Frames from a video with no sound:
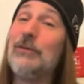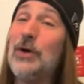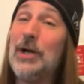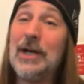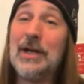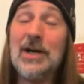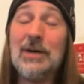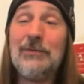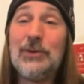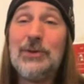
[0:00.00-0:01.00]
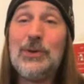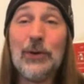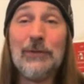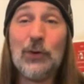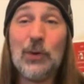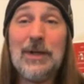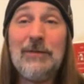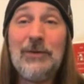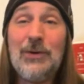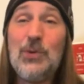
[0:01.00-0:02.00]
or finding it helpful or
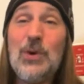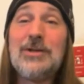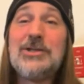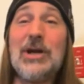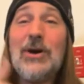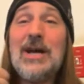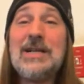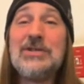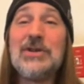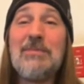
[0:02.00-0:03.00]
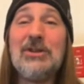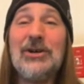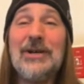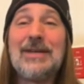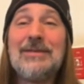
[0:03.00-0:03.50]
informative, why don't you go ahead and drop a like?